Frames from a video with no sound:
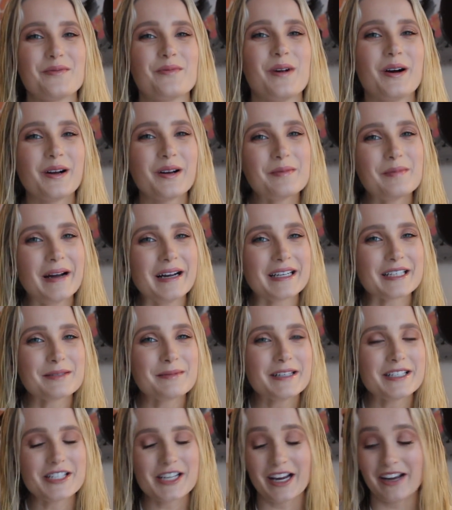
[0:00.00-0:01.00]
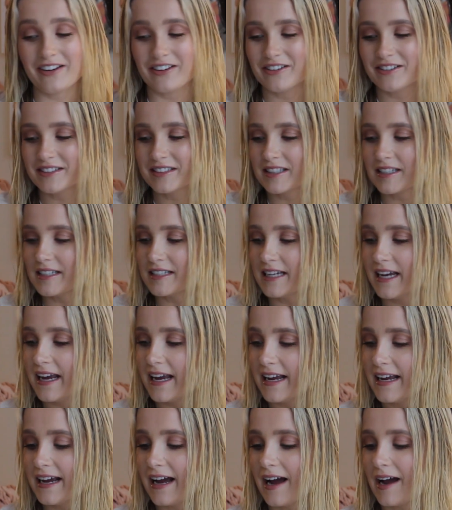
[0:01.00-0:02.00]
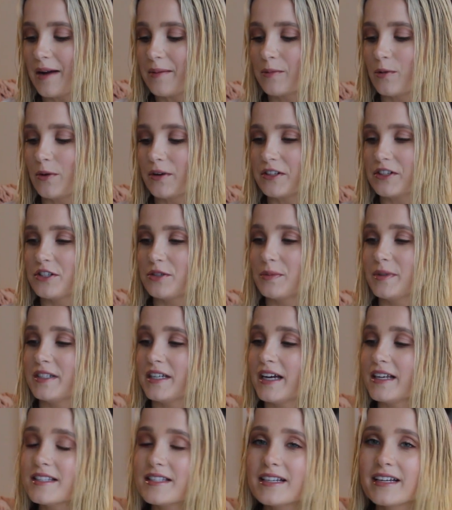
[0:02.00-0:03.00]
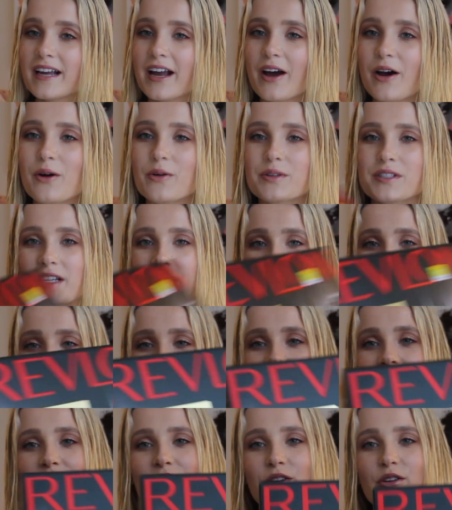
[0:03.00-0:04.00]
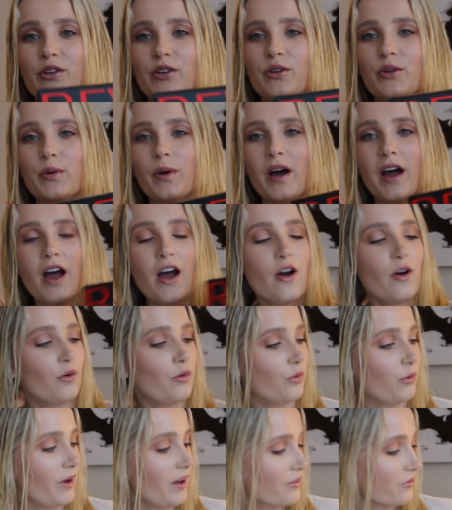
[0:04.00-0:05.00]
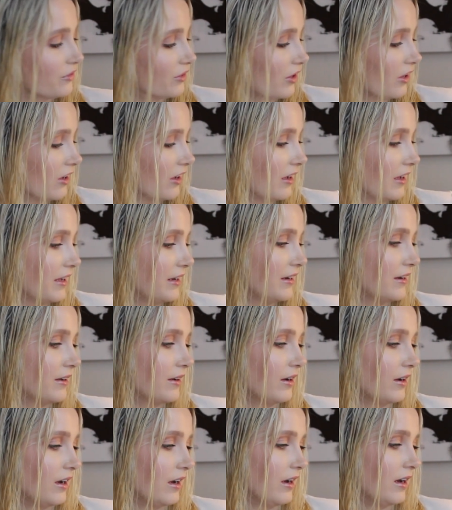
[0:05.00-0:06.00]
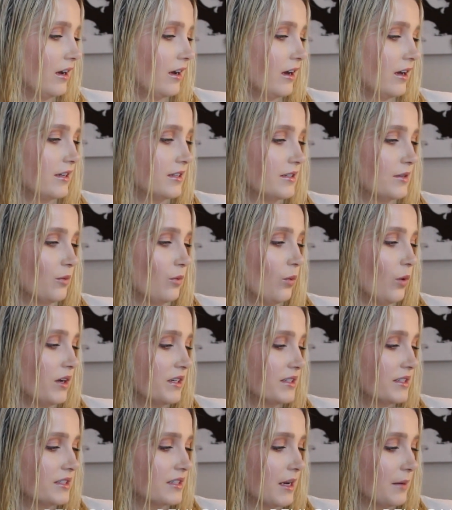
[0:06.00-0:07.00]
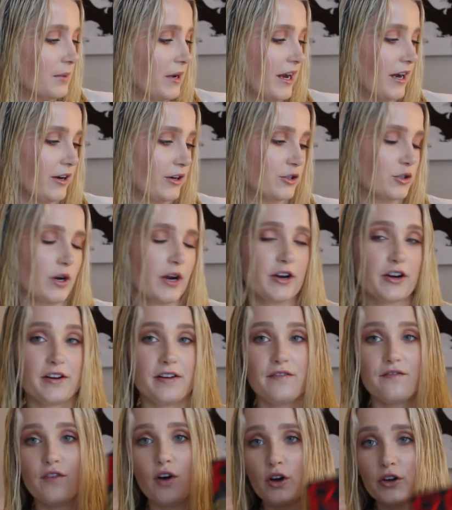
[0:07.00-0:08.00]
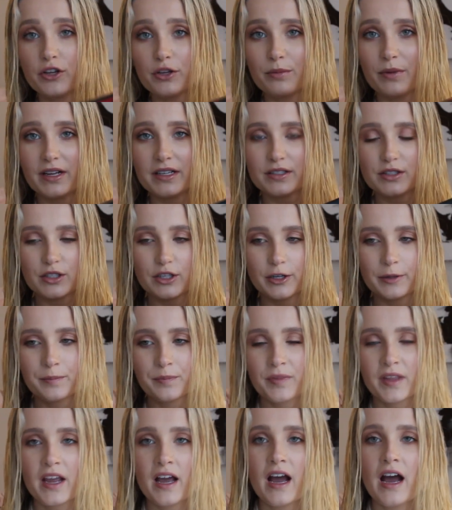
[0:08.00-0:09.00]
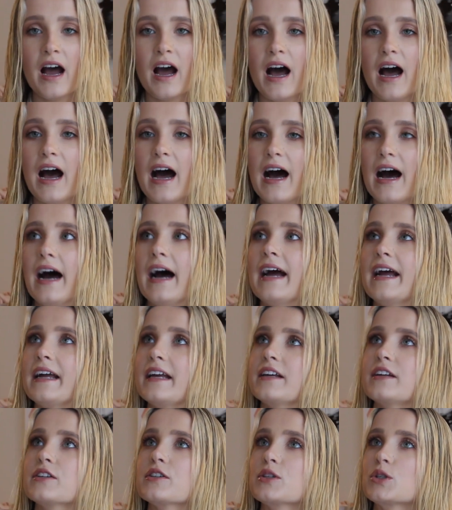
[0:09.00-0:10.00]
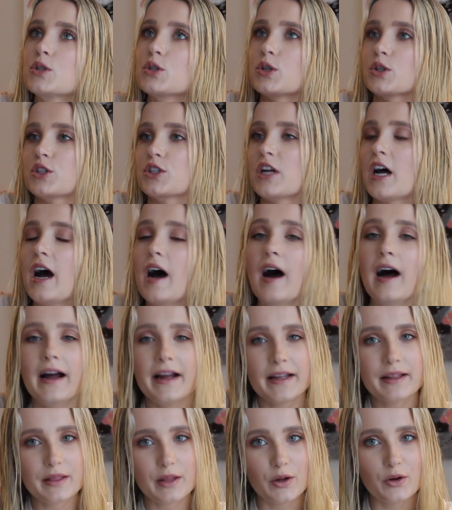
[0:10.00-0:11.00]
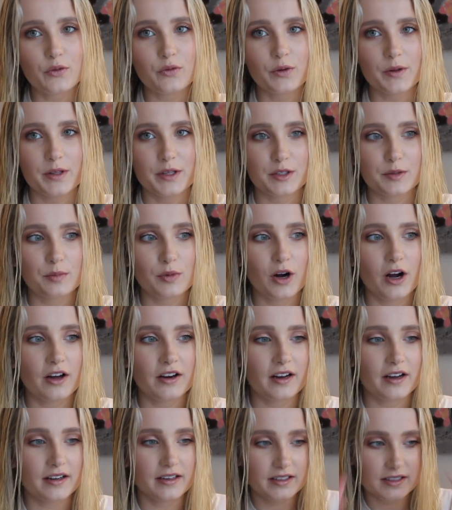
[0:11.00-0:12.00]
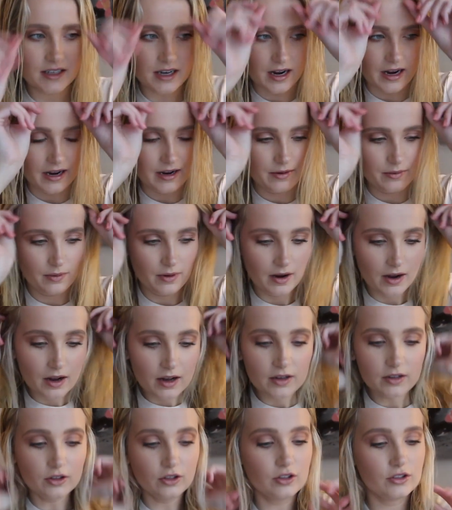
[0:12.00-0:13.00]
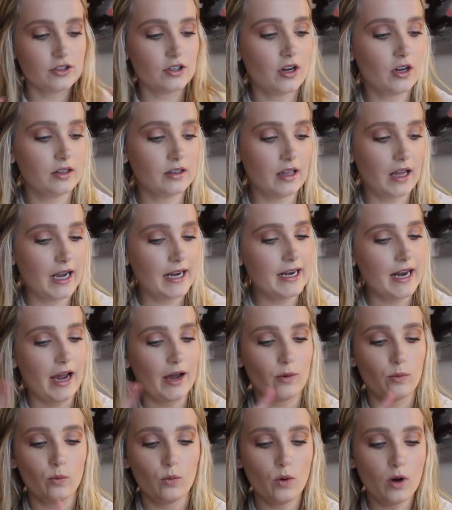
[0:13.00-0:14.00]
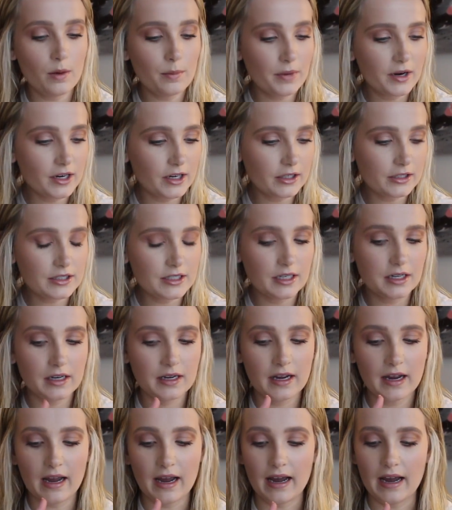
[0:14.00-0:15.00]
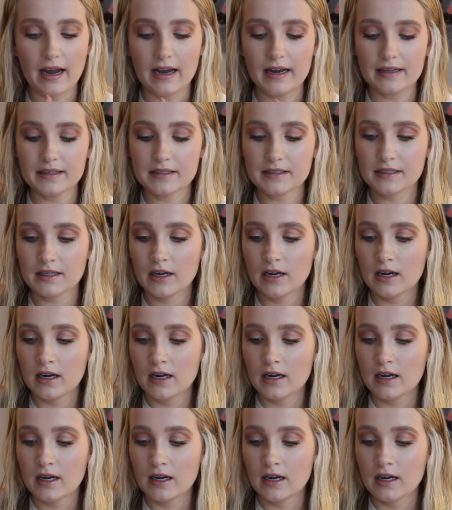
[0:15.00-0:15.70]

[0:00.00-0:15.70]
welcome back to my channel. Today I'm going to be testing out the new Revlon one-step hairdryer and volumizer. I searched high and low for this product. I looked online at Walmart, at